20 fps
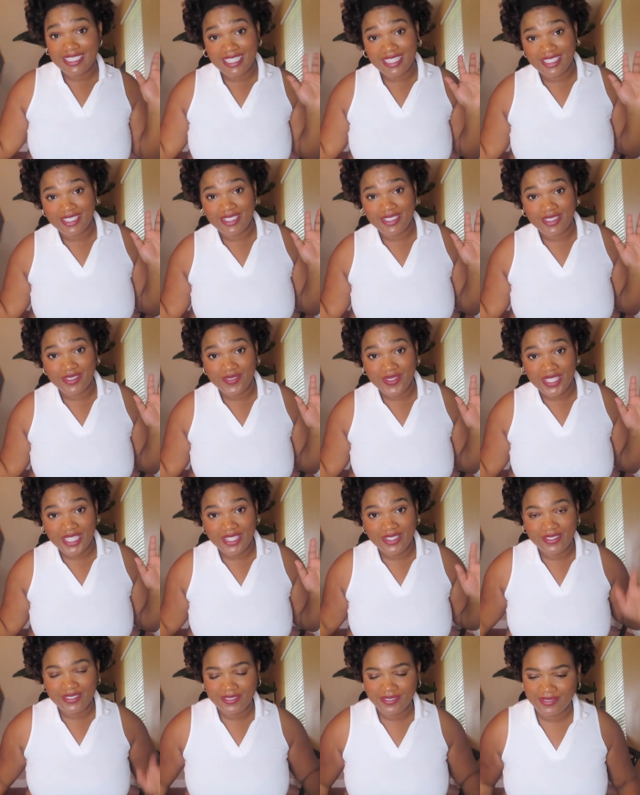get into the
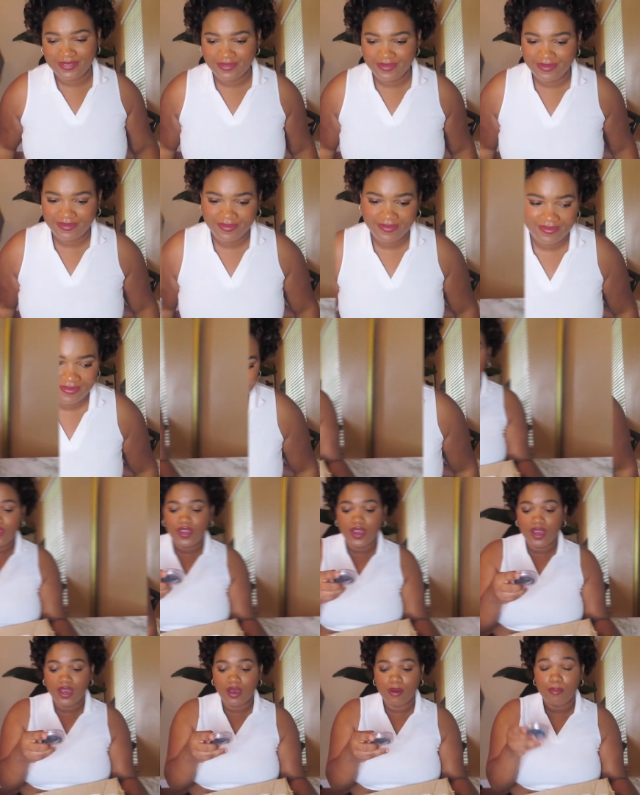video.
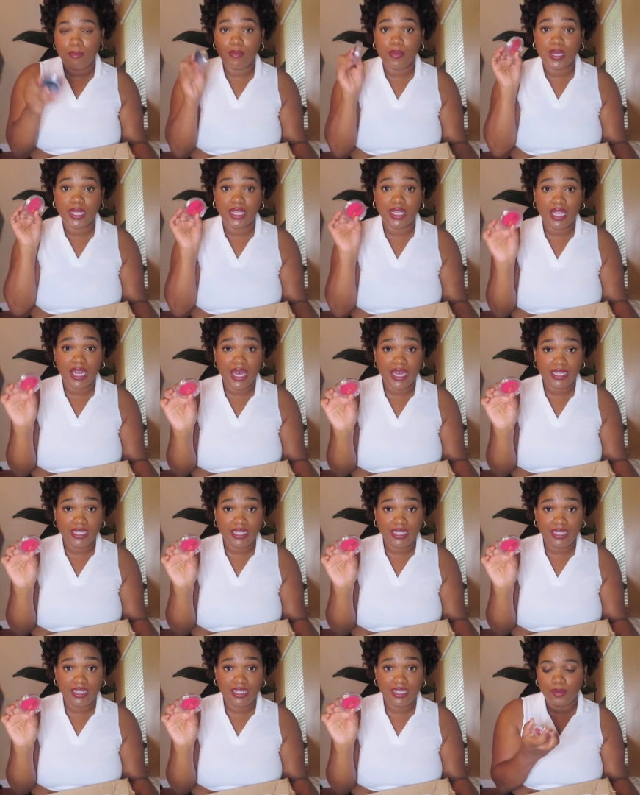The
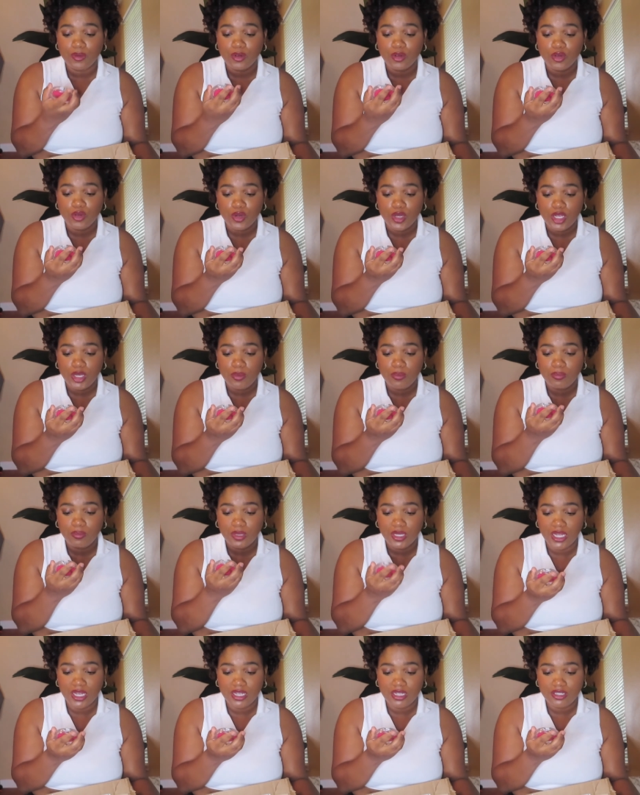Milani cream
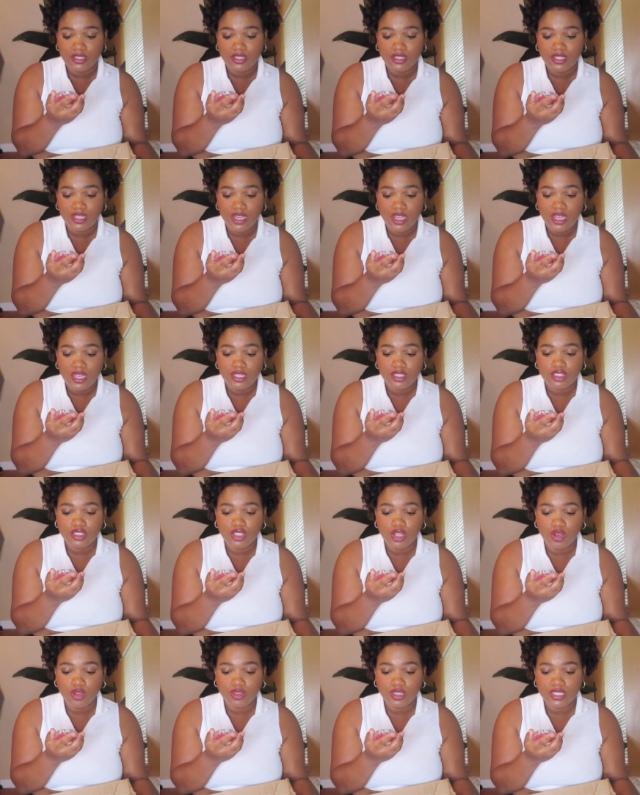blush.
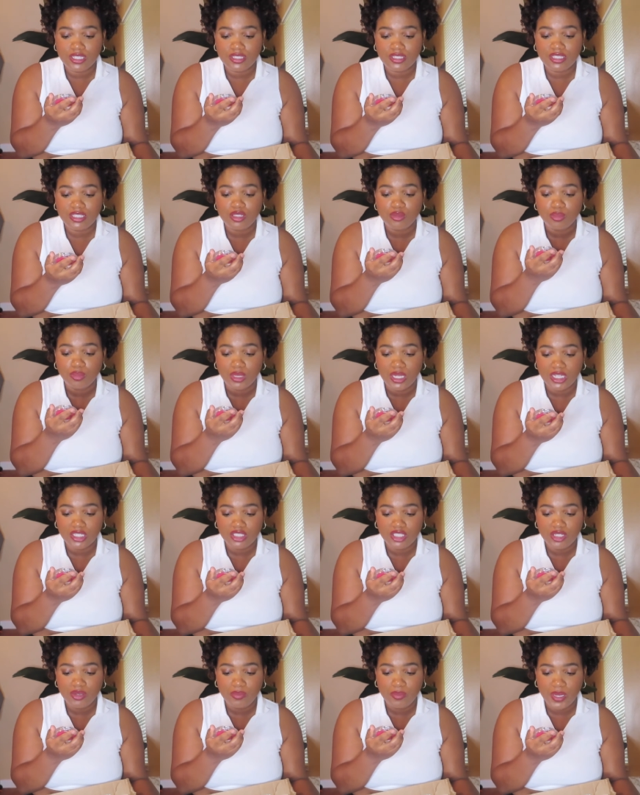So this is
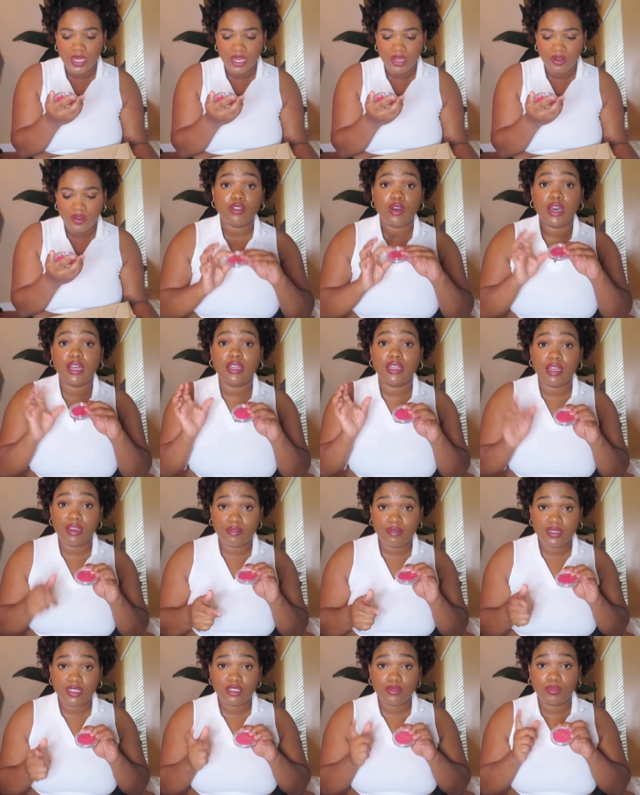Blushing Berry. So I
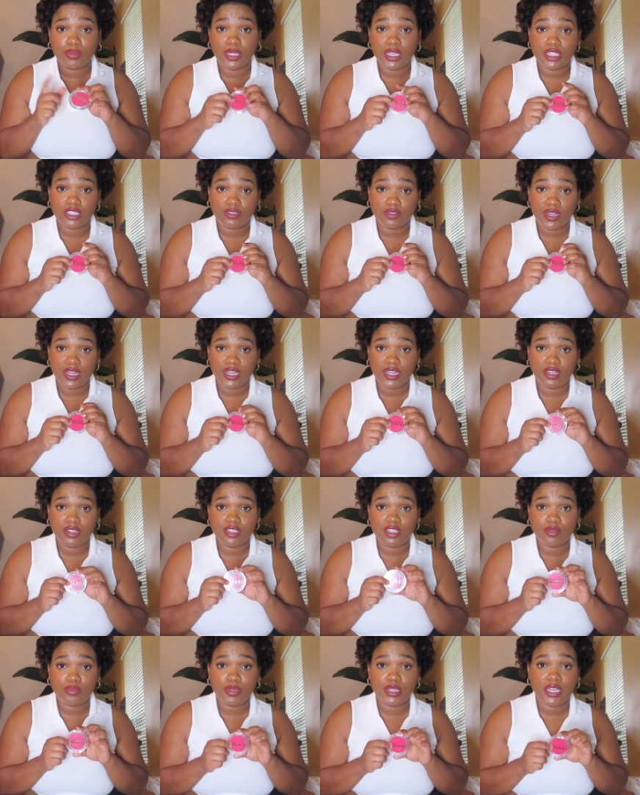love this blush right here
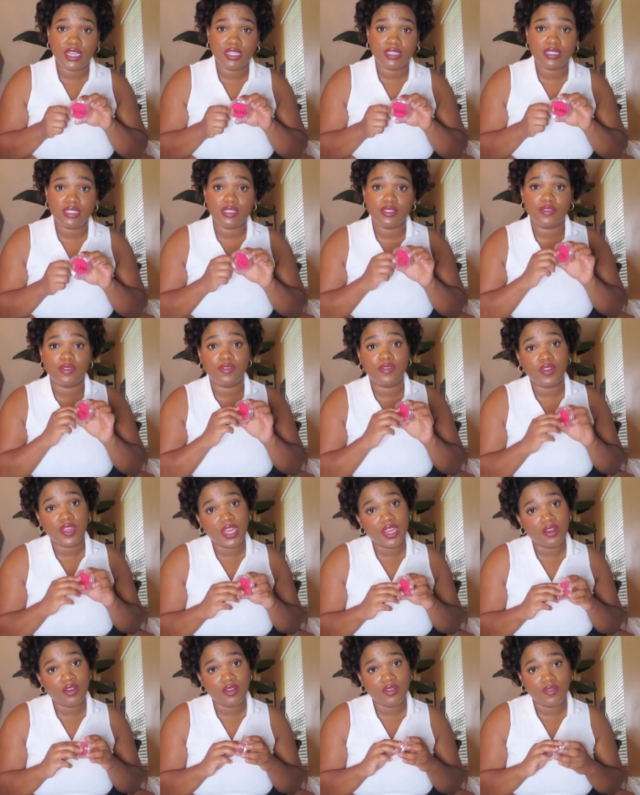just because it's
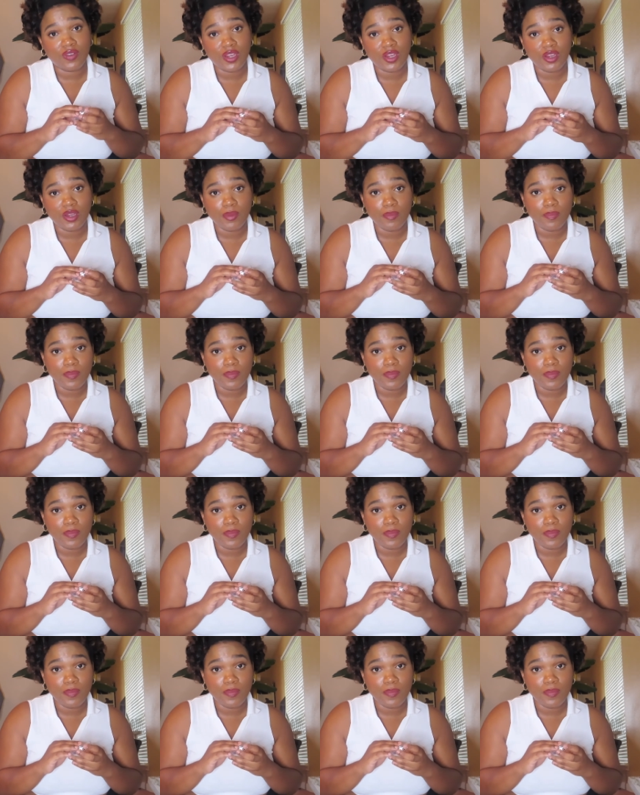very, very